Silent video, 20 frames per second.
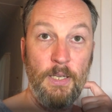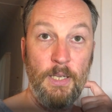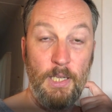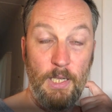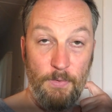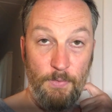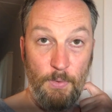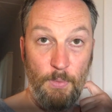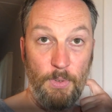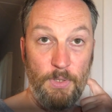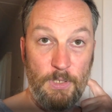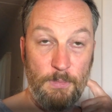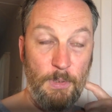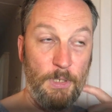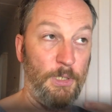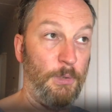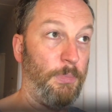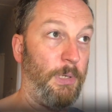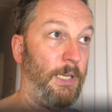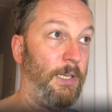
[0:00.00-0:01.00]
If you want the
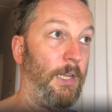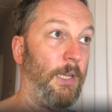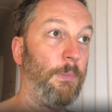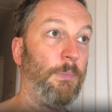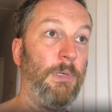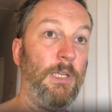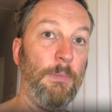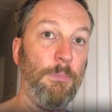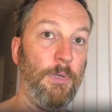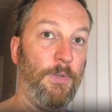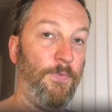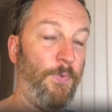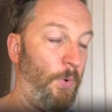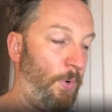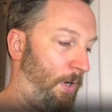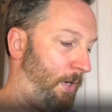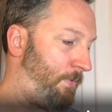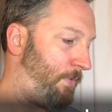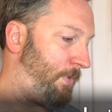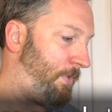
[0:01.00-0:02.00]
special paint like me, it'd be
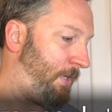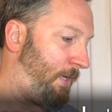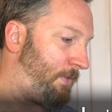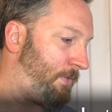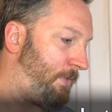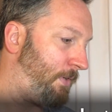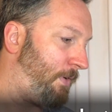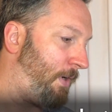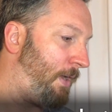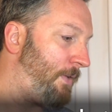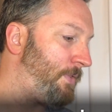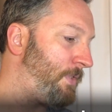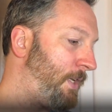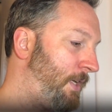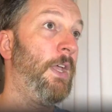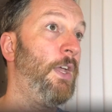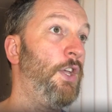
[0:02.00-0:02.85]
400,000 crowns.